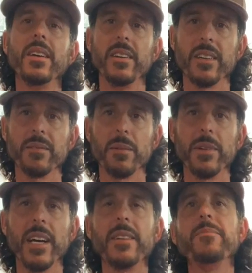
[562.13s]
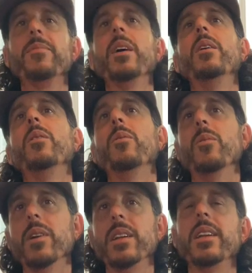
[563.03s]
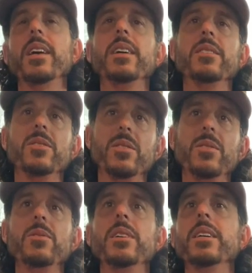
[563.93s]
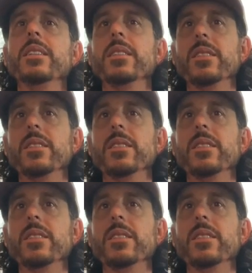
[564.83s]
Here comes number 9. 1 and 2 and